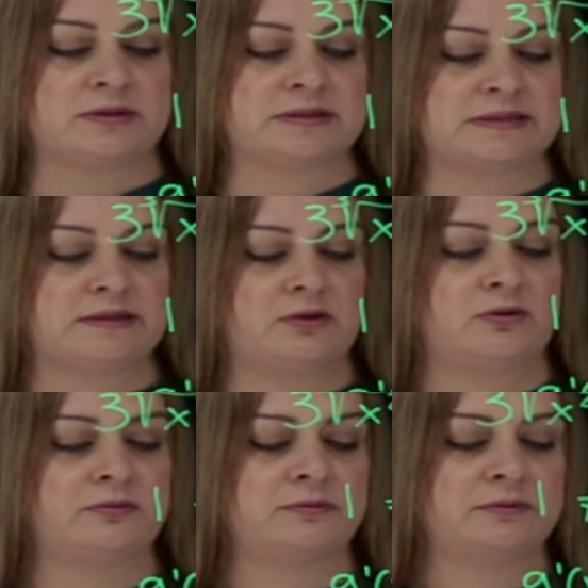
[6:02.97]
is
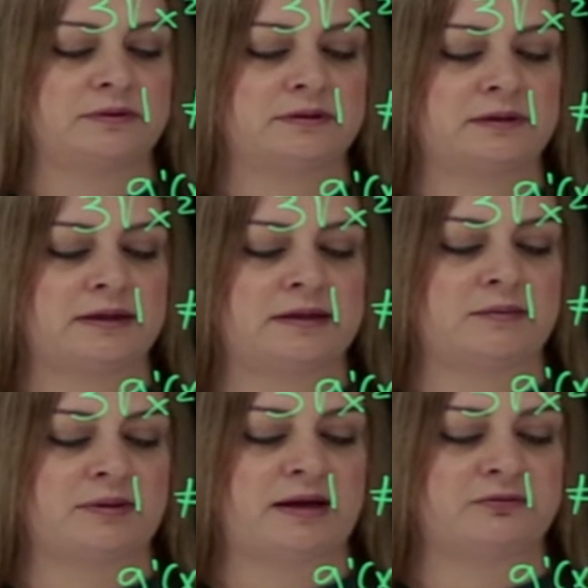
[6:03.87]
0, and
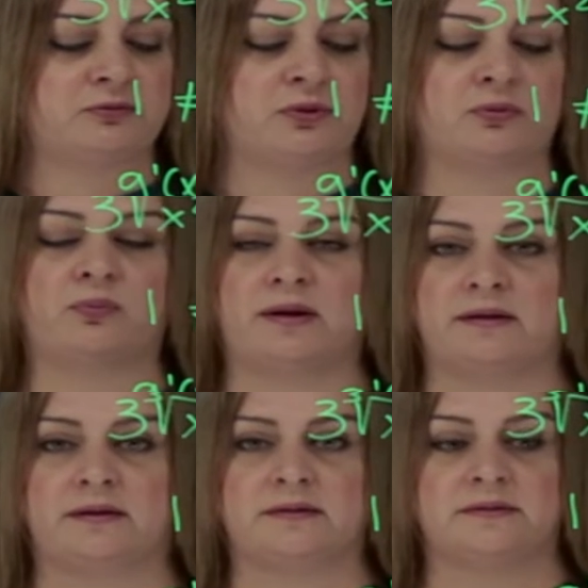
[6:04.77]
I'm left with 1.
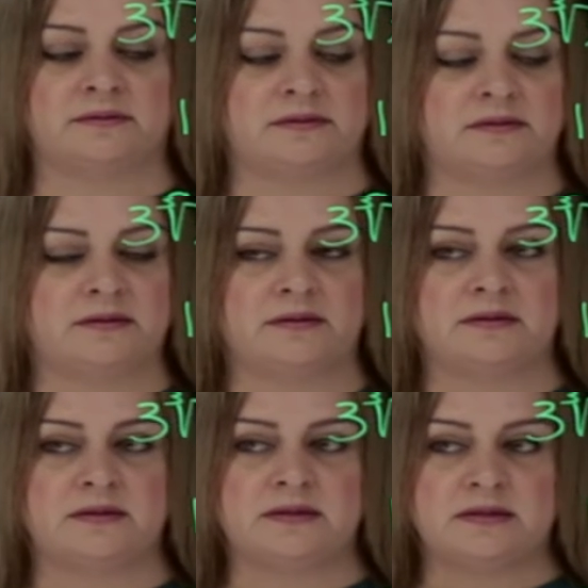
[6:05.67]

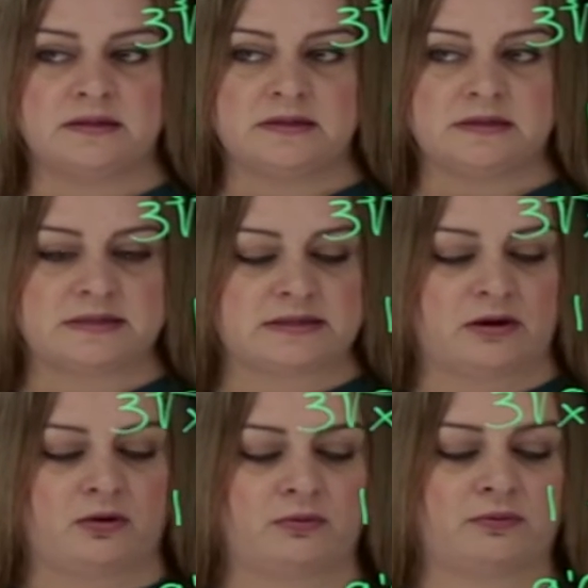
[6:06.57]

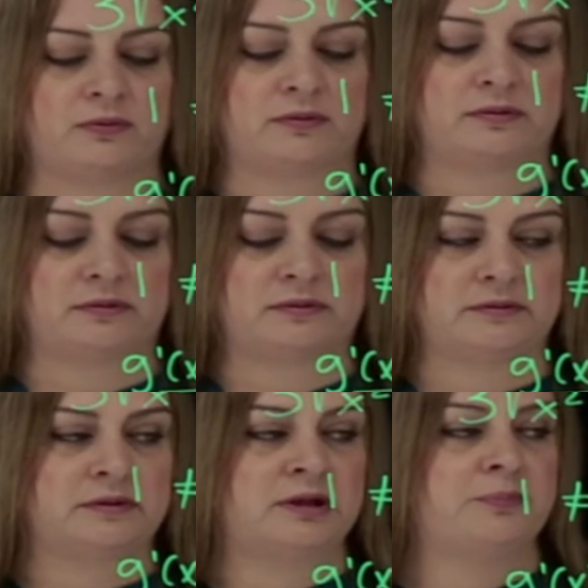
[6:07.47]
So
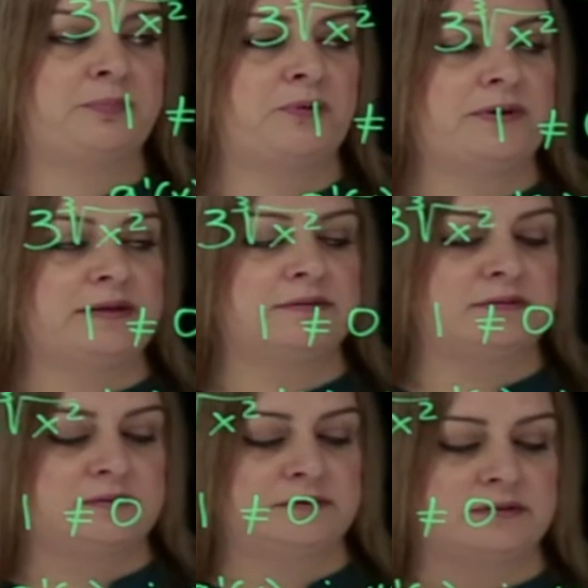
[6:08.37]
the
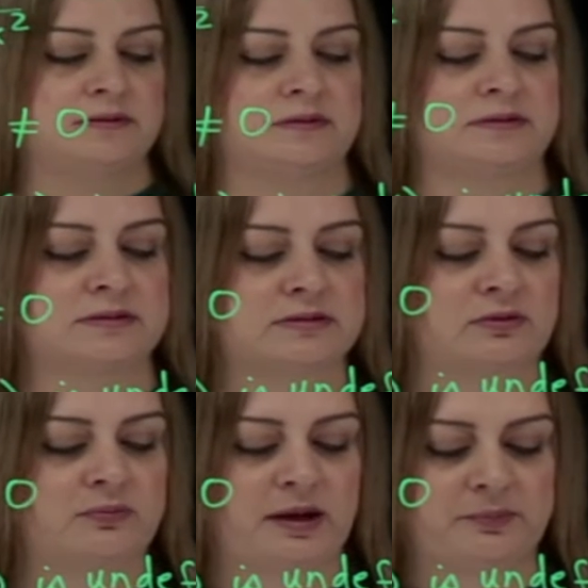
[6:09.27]
point,
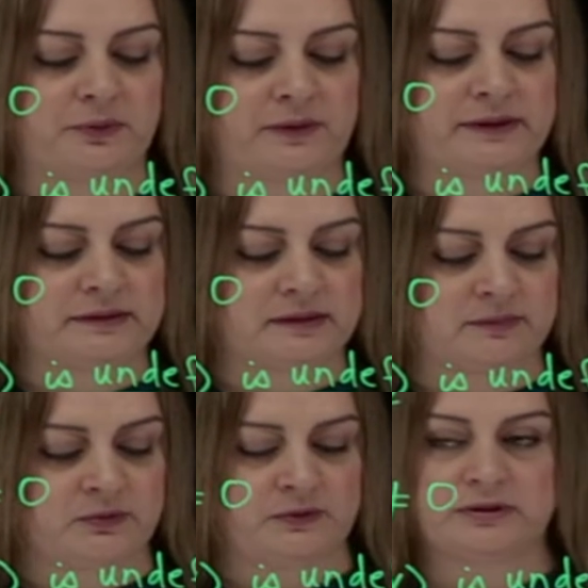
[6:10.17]
so my point,
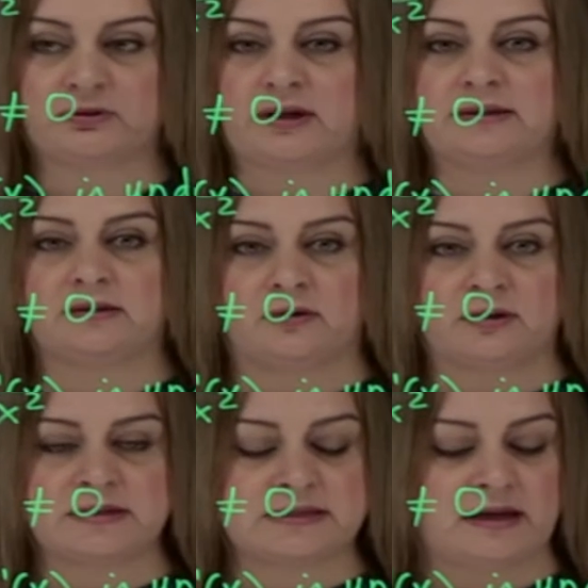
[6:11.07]
I'm going to write it on
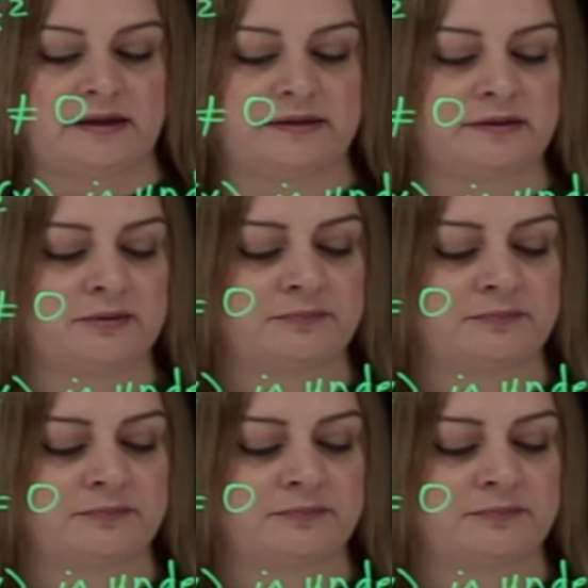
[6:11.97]
the side.